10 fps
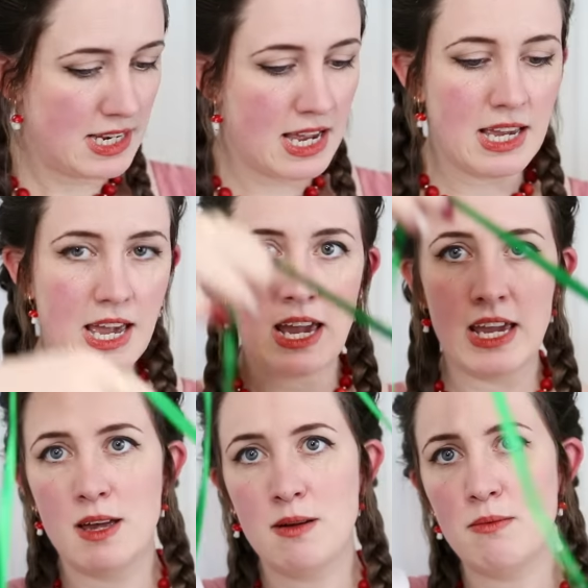Take
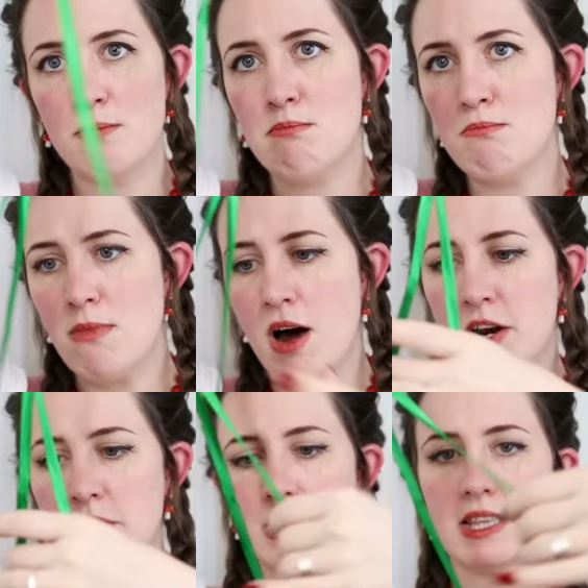a
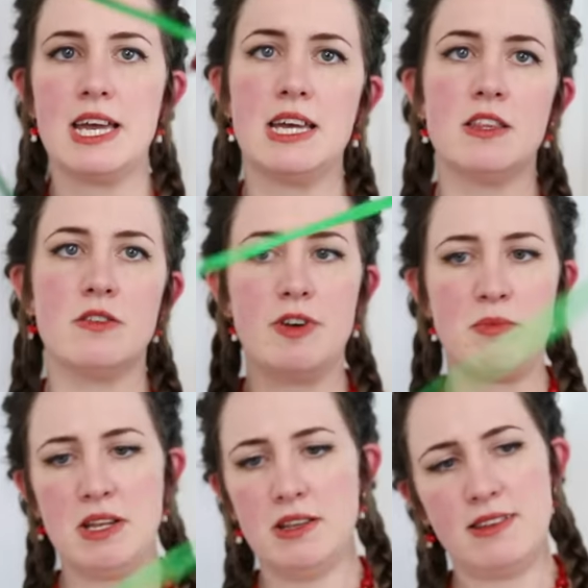moderate length of
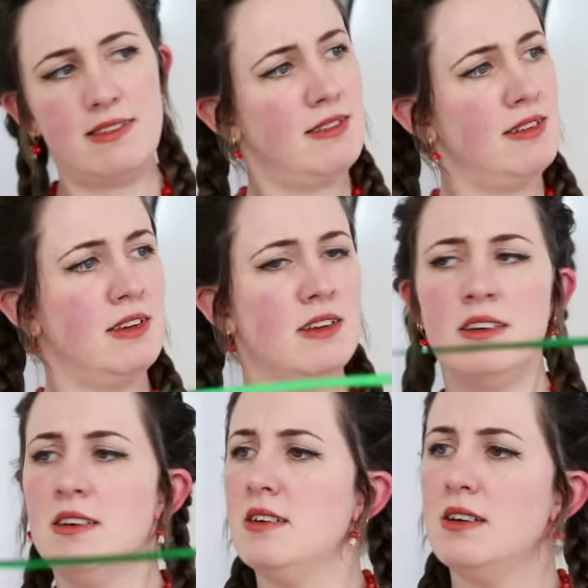ribbon, let's
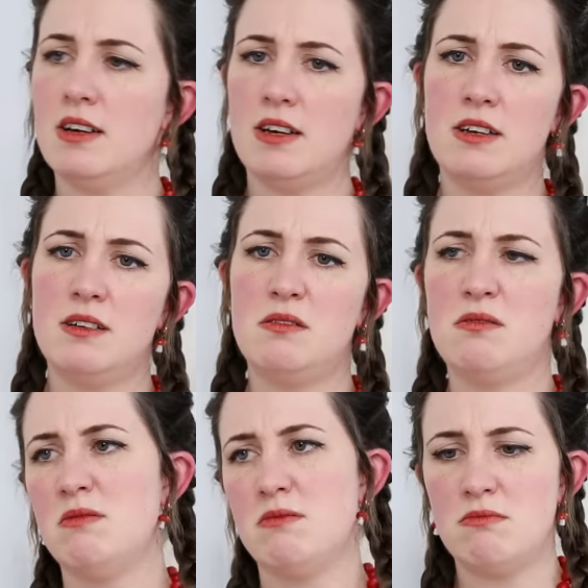a uh,
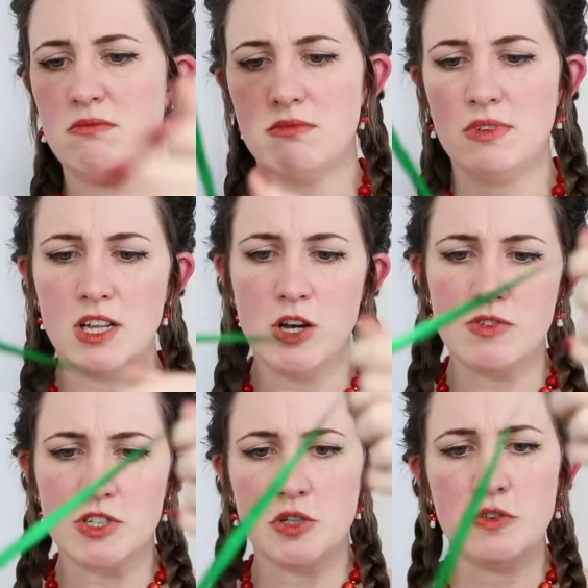little
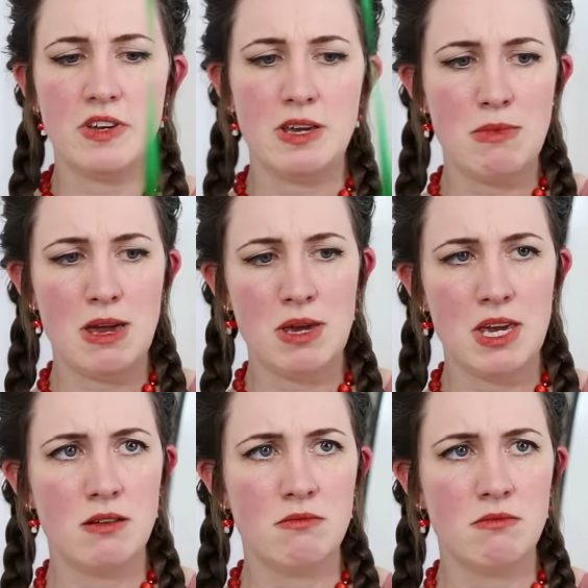over two feet maybe,